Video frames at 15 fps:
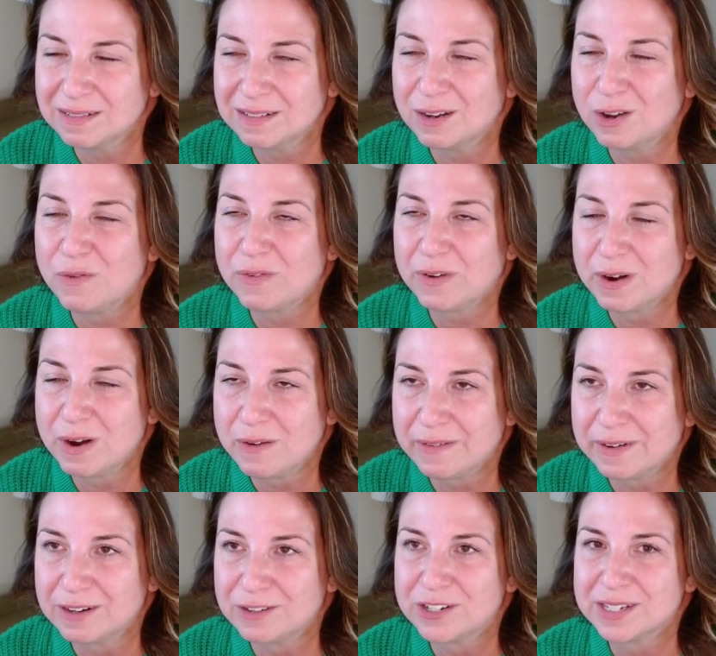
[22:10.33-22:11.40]
over and
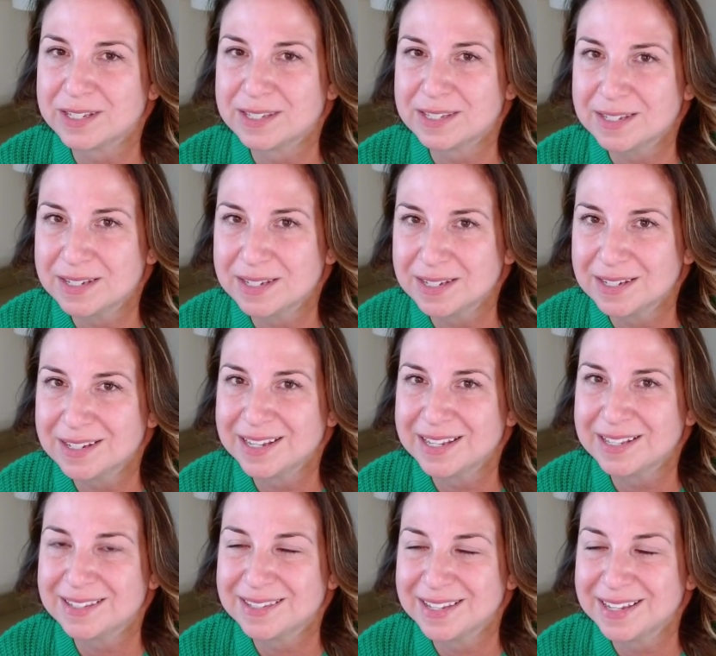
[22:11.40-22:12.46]
over, just
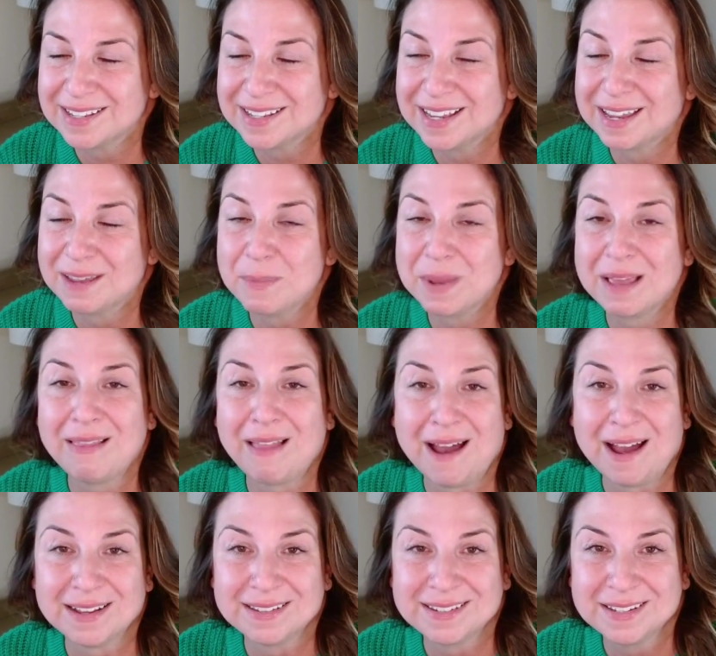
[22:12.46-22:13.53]
it can be a lot.